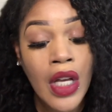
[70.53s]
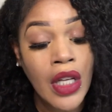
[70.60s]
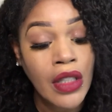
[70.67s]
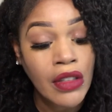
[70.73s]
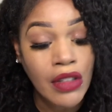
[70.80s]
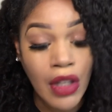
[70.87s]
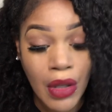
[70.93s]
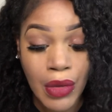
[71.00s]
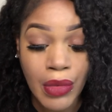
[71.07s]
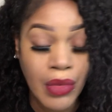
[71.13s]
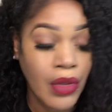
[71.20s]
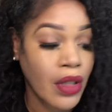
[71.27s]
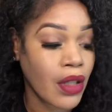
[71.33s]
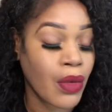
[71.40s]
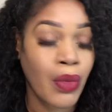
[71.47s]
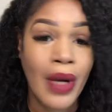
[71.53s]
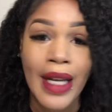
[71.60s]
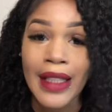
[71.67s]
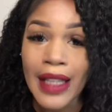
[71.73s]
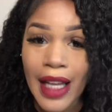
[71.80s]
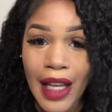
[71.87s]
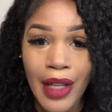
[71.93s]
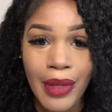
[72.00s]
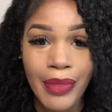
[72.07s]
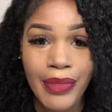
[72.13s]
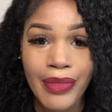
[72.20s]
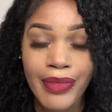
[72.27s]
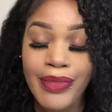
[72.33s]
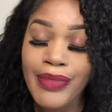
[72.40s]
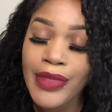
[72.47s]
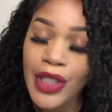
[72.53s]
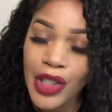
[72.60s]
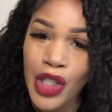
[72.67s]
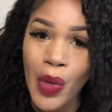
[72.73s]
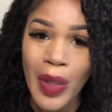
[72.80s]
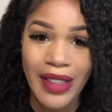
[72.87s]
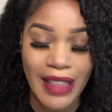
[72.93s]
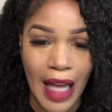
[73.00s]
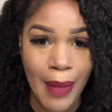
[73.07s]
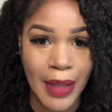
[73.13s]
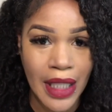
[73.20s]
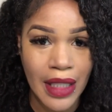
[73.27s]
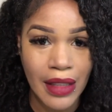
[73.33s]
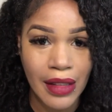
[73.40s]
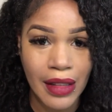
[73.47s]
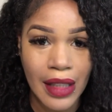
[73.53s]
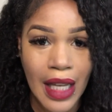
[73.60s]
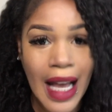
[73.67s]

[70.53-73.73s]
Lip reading: So right now, you know what time it is.